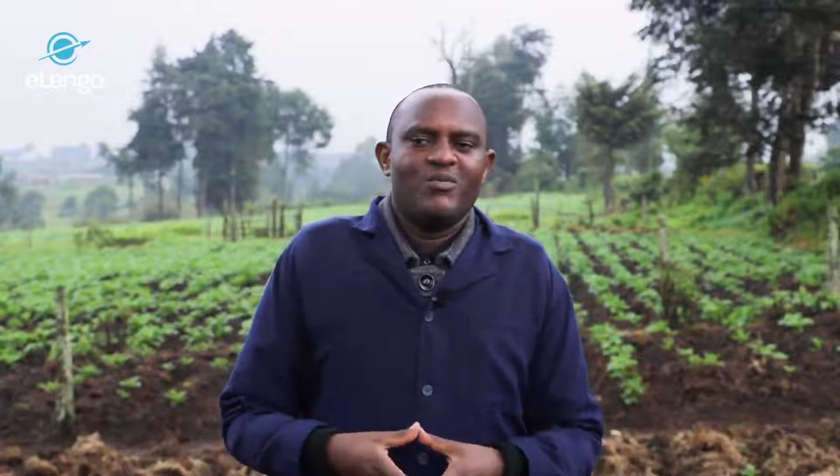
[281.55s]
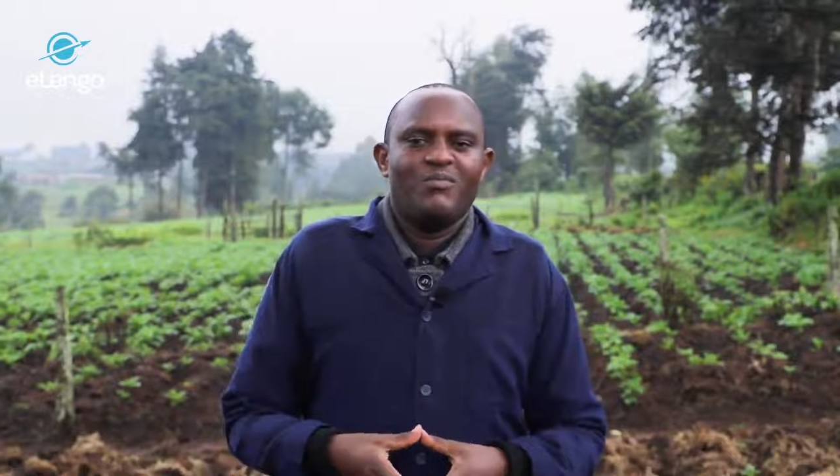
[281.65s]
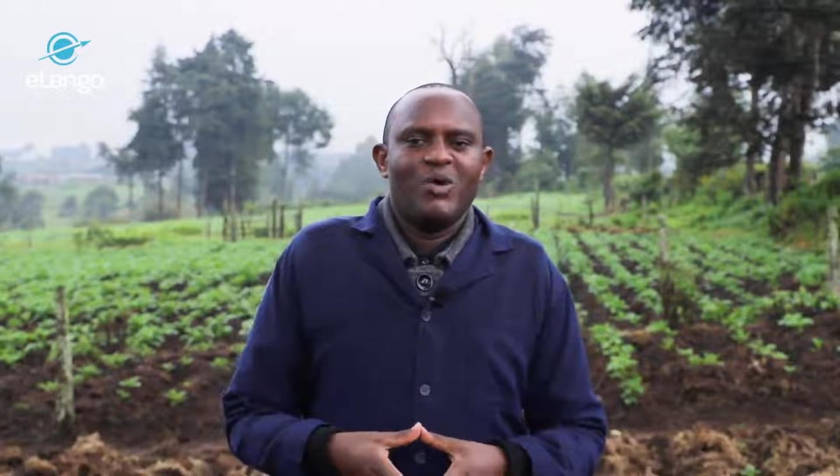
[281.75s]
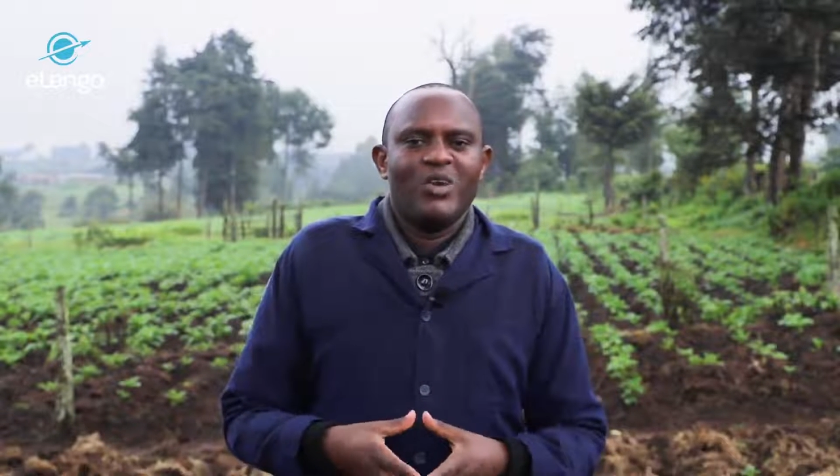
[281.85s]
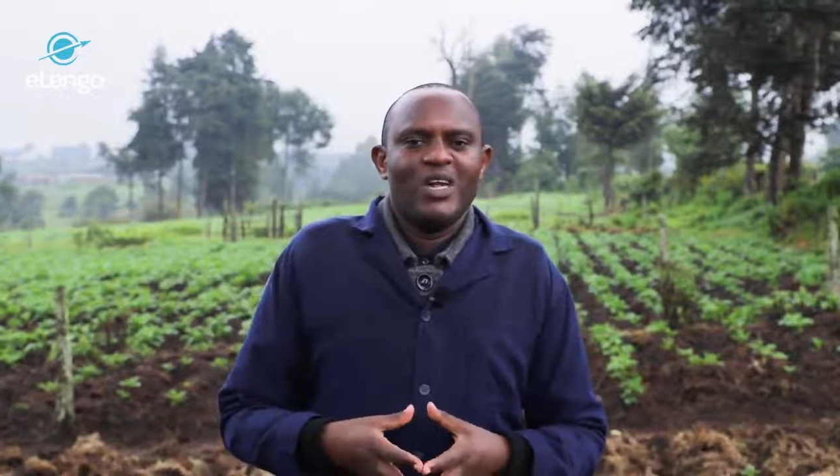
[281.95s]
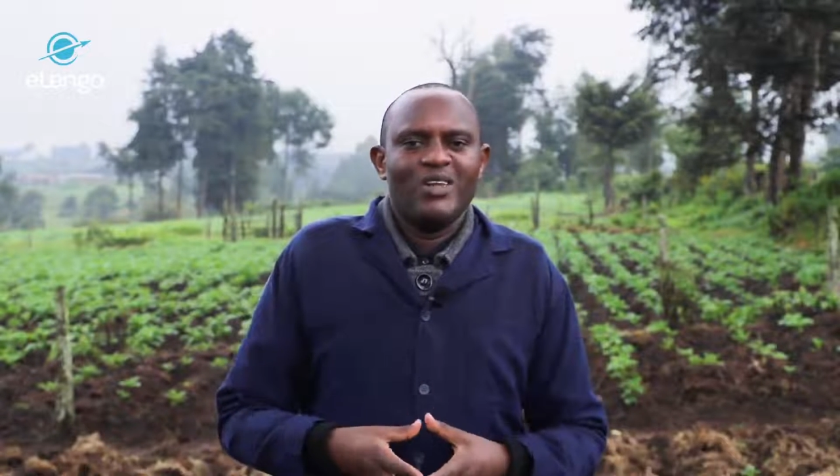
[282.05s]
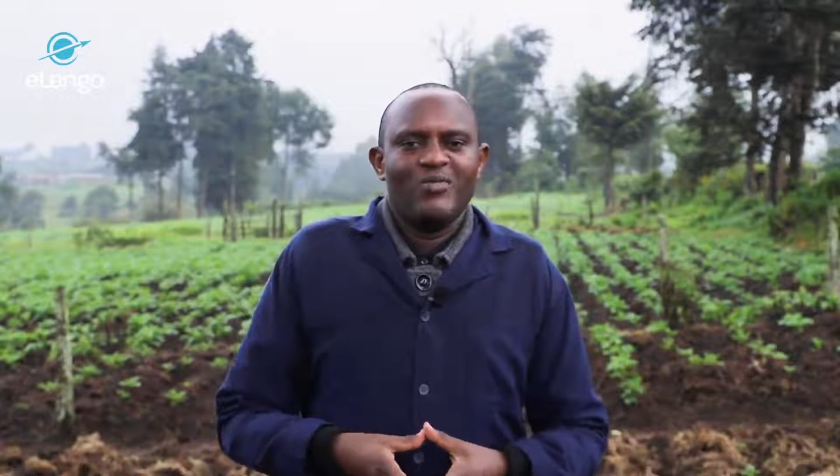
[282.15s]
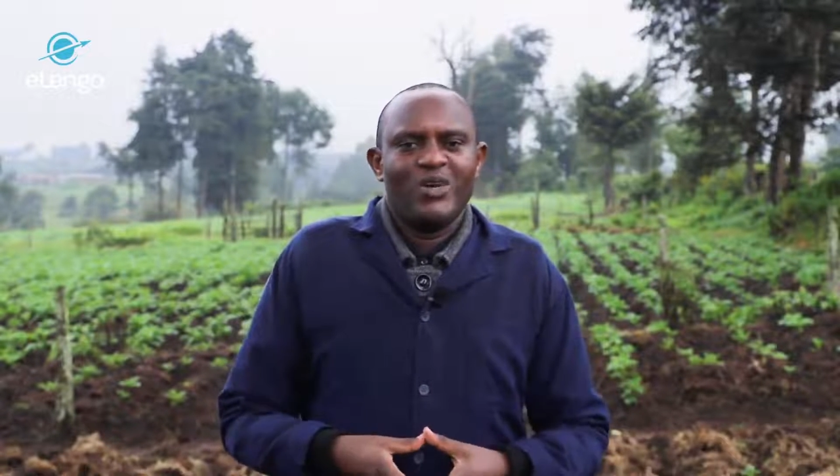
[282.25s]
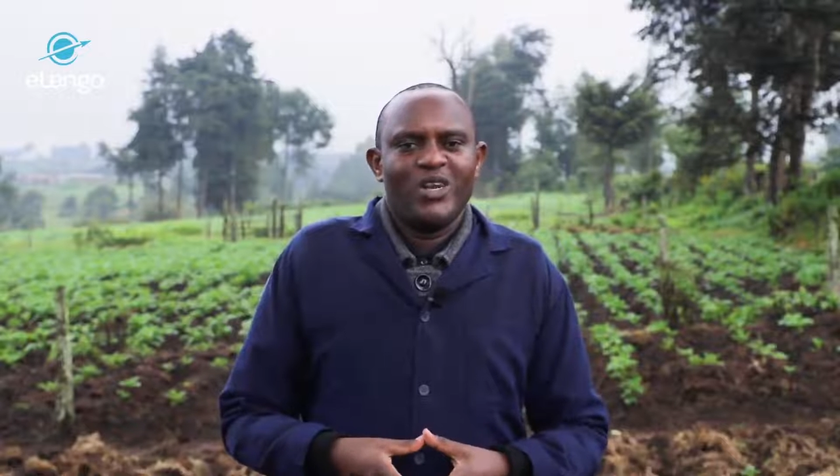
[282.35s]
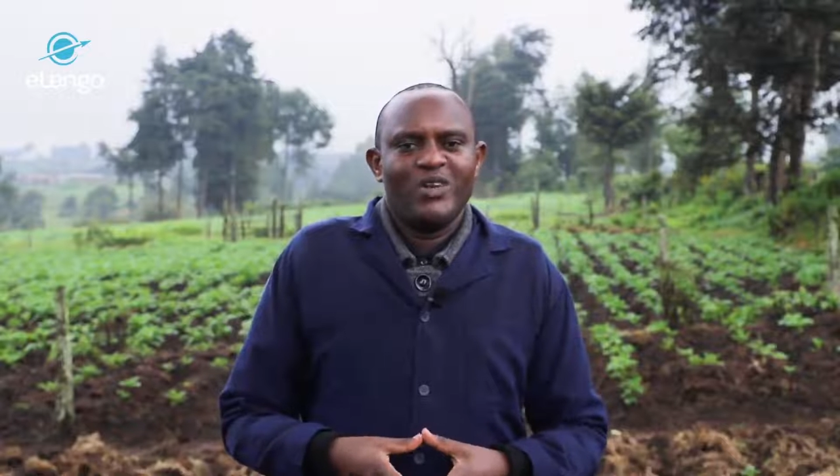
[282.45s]
about Irish
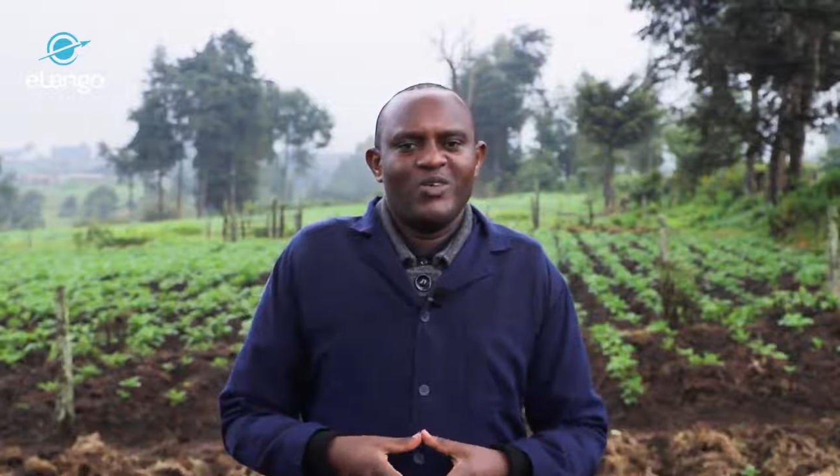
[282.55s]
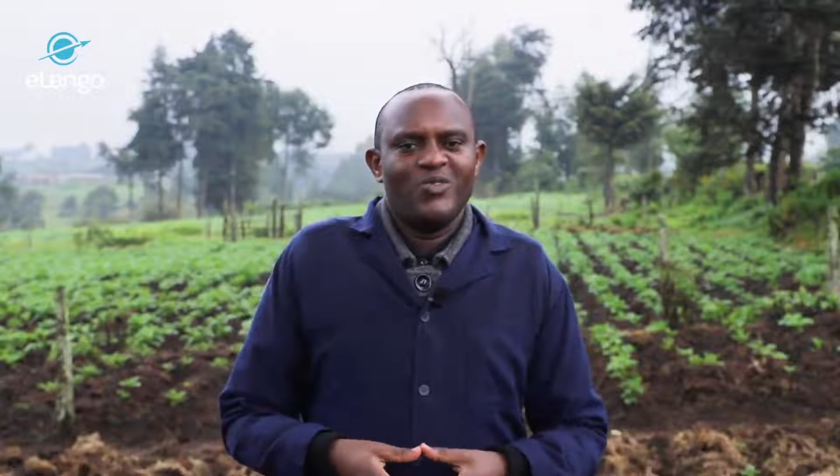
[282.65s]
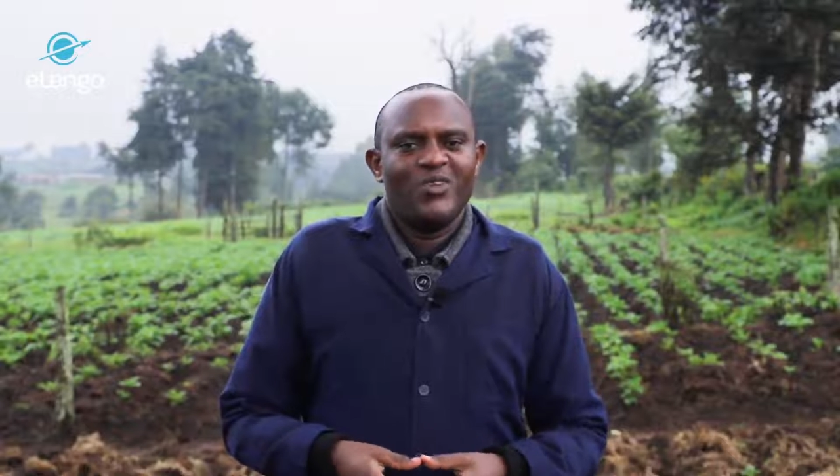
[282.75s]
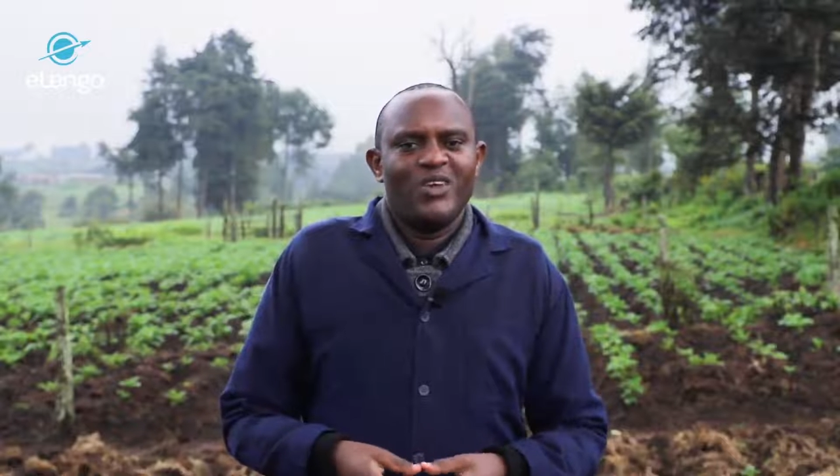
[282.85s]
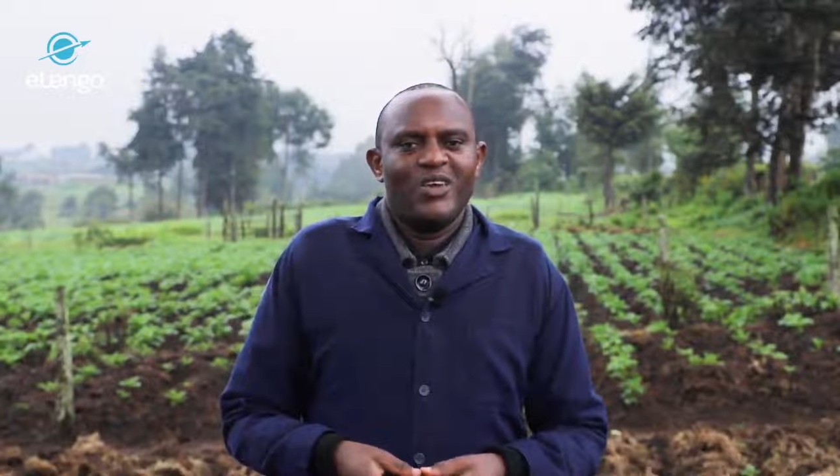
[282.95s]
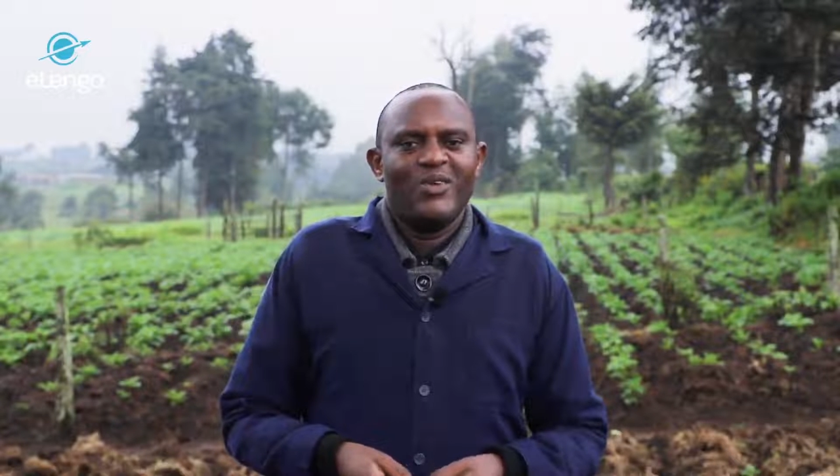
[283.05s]
potatoes,